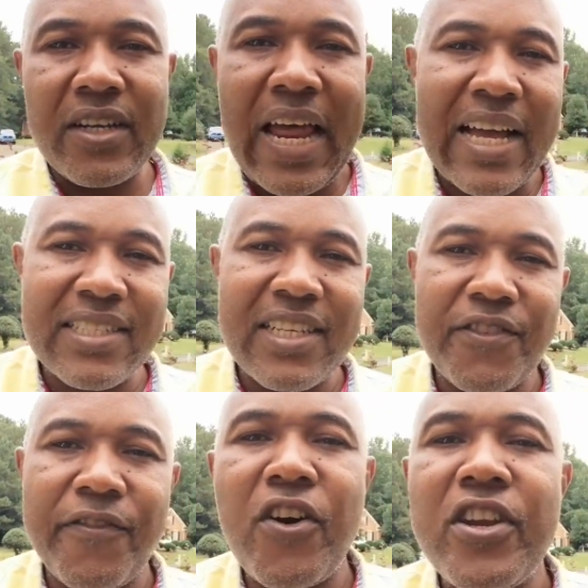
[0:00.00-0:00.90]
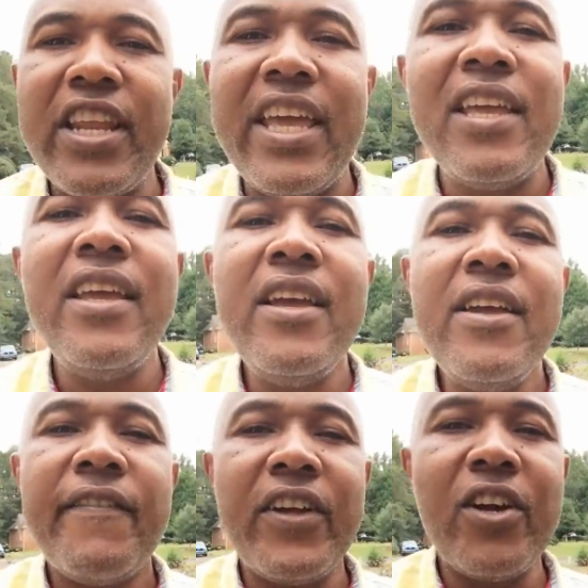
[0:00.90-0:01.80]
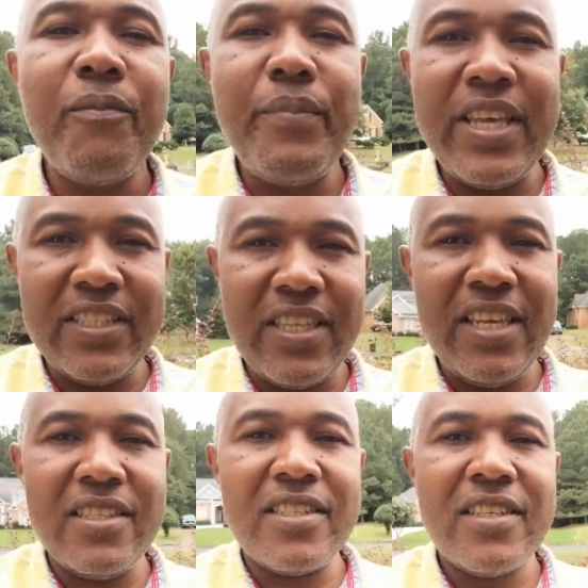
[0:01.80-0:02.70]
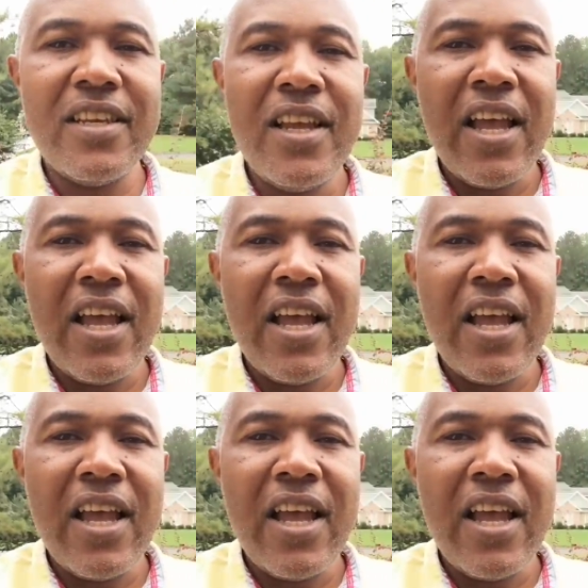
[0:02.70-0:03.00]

You could access funding for your business.